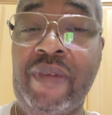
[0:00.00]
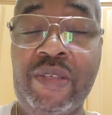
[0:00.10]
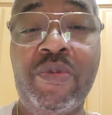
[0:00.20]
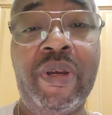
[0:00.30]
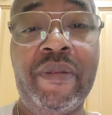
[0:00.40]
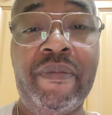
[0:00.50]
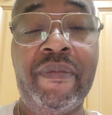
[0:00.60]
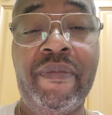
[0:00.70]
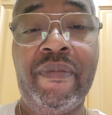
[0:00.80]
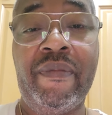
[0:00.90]
guess what?
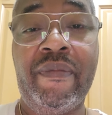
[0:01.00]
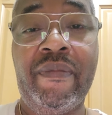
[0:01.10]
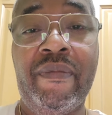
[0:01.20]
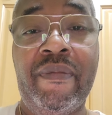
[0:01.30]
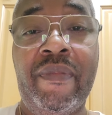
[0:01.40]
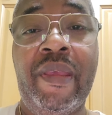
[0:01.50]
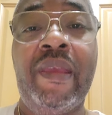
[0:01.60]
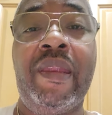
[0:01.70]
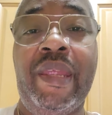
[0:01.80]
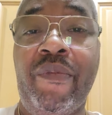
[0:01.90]

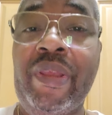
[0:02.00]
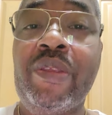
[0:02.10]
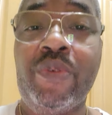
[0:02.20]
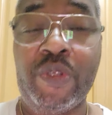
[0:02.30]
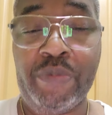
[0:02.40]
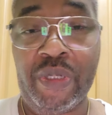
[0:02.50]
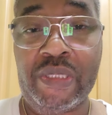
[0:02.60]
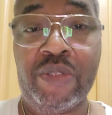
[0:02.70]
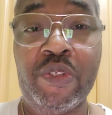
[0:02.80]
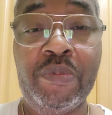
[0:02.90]
They went to those
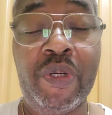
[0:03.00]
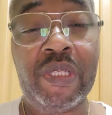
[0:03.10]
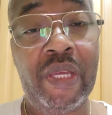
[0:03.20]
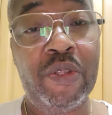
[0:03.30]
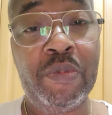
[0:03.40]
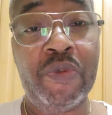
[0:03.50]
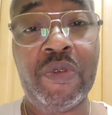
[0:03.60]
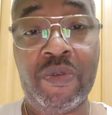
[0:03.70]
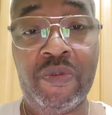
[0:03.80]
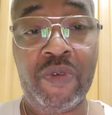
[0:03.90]
books, and those books, a lot of those
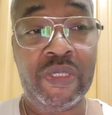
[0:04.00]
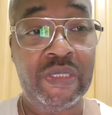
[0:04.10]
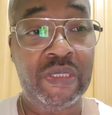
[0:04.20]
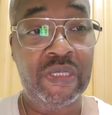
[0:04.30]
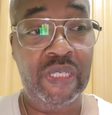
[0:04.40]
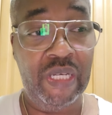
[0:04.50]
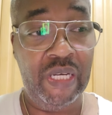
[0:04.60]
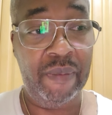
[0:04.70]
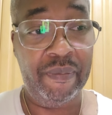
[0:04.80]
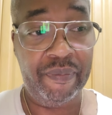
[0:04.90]
books was, was
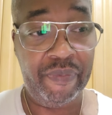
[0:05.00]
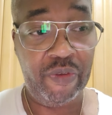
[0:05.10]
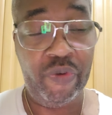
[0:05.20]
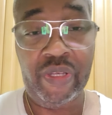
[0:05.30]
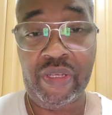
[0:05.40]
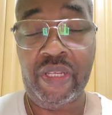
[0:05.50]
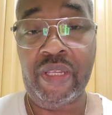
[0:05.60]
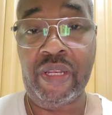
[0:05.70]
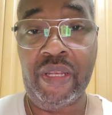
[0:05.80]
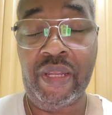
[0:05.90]
um, written
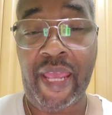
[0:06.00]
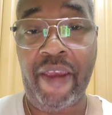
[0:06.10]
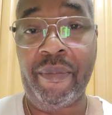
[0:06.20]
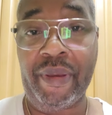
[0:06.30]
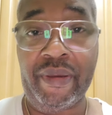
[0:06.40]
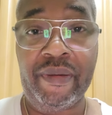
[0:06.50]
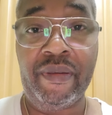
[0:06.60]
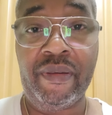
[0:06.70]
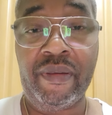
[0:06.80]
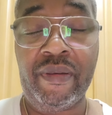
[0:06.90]
in Arabic,
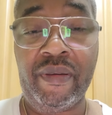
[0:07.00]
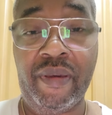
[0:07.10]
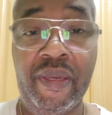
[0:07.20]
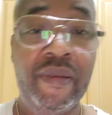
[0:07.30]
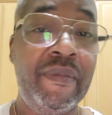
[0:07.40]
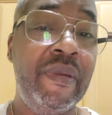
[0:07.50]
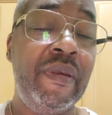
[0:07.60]
okay?